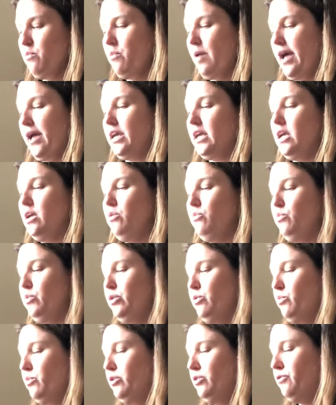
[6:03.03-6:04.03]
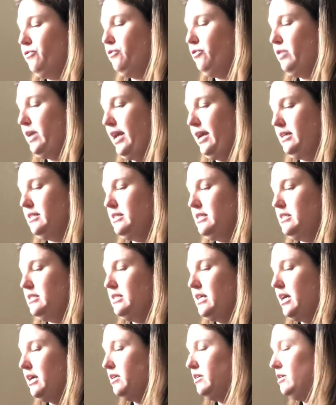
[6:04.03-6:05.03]
wagon with wonderful eggs," he
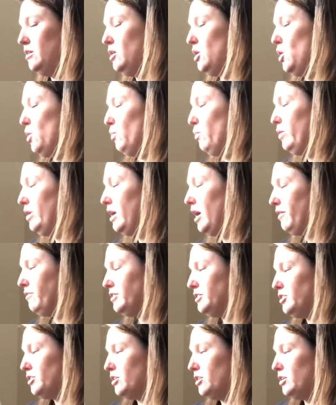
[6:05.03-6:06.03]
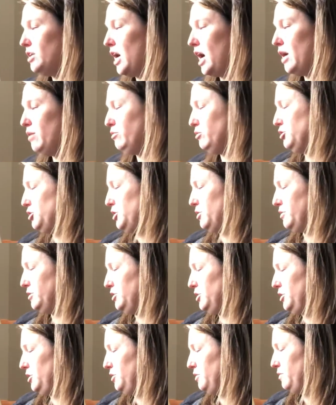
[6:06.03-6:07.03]
said. "When I return, I will show it
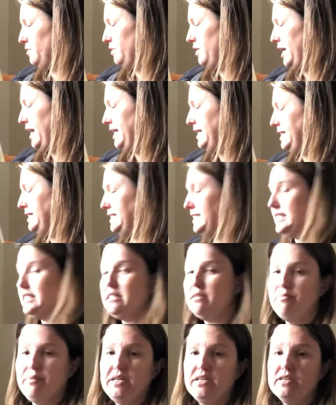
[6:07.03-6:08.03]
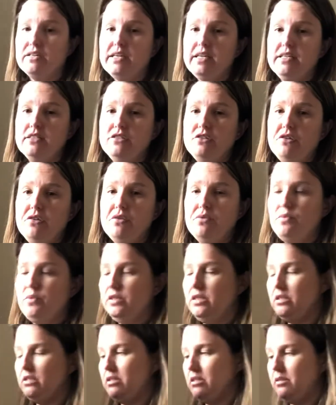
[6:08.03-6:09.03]
to you." And he disappeared into the
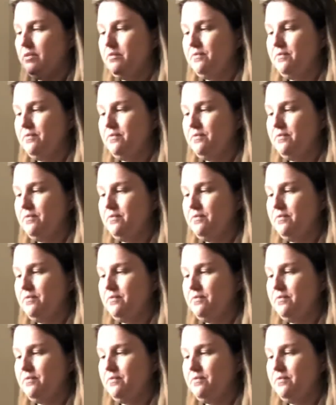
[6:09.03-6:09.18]
woods.